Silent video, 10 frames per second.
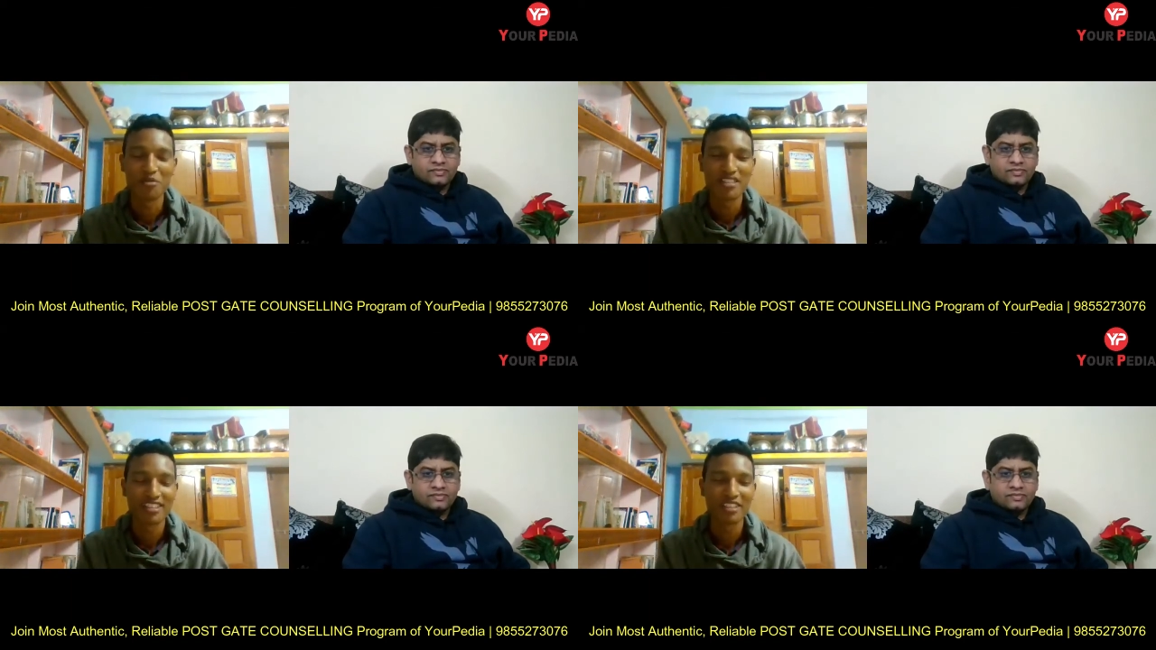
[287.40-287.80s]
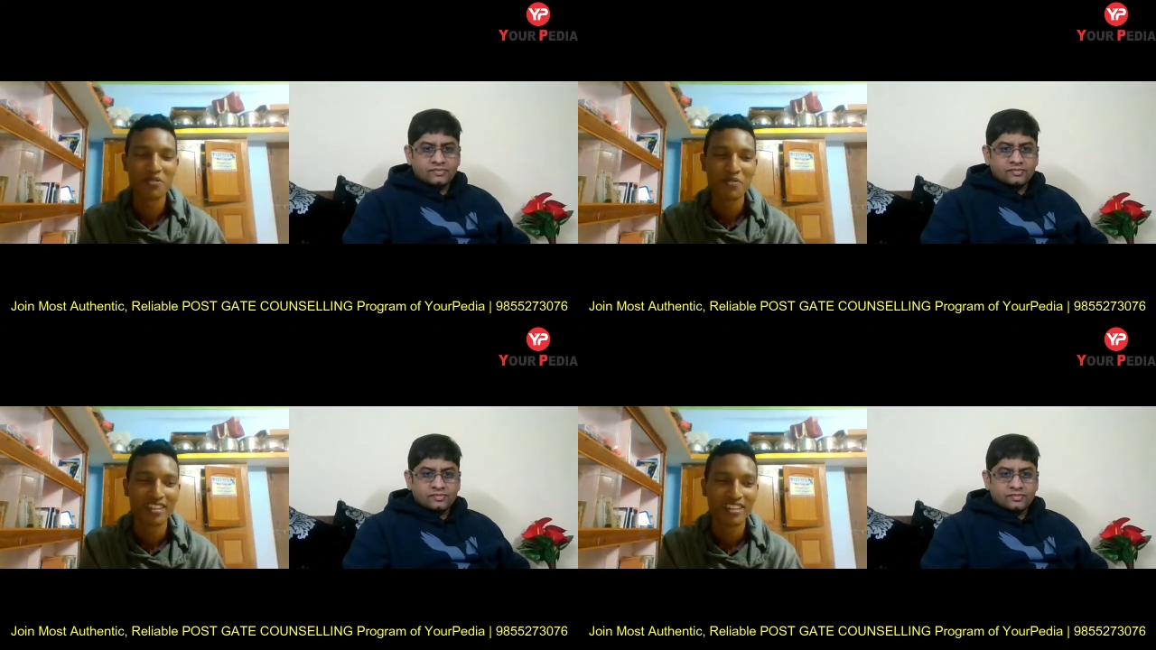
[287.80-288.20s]
Speaker 1: I mean,
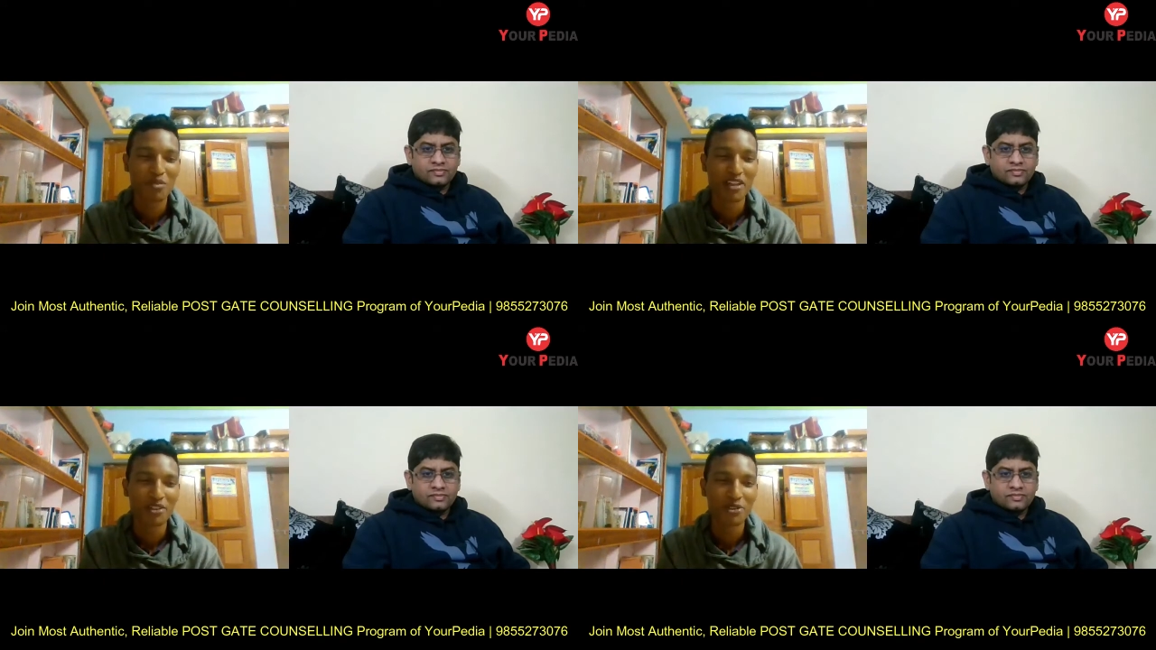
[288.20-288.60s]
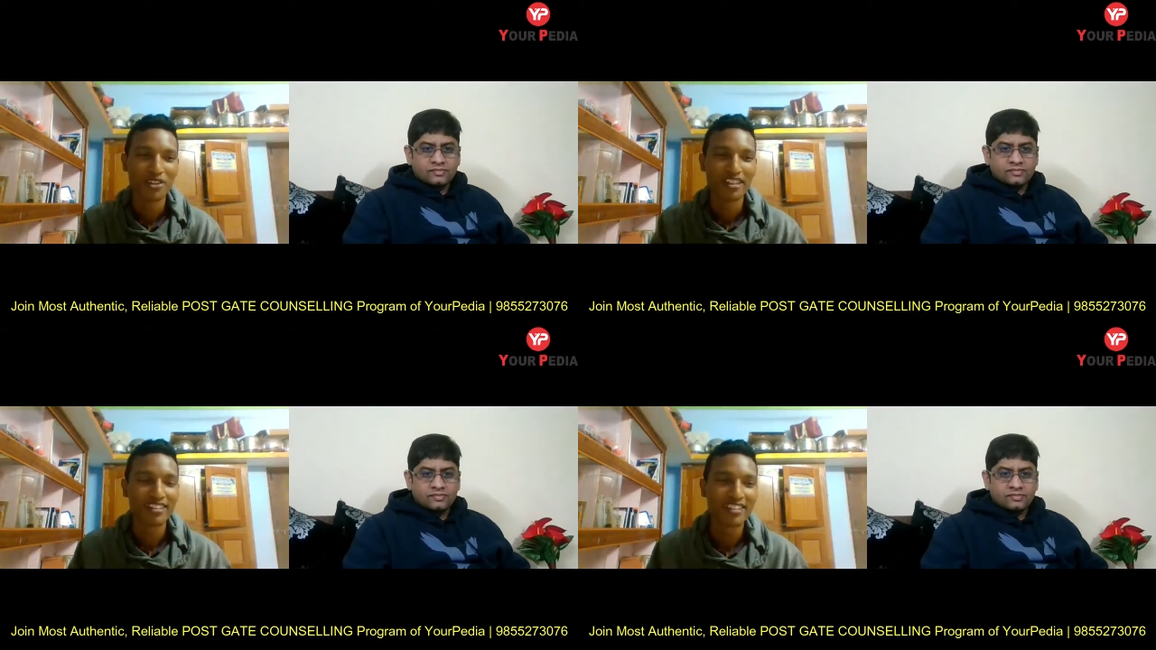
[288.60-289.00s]
sir, by
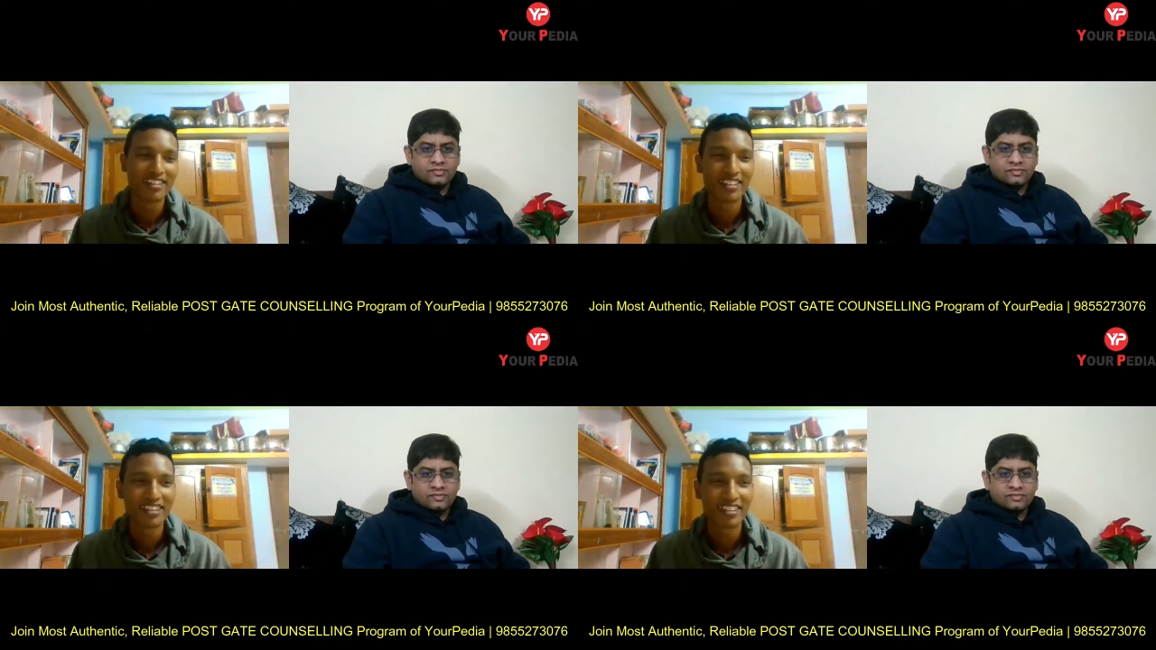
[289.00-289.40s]
twenty thirty,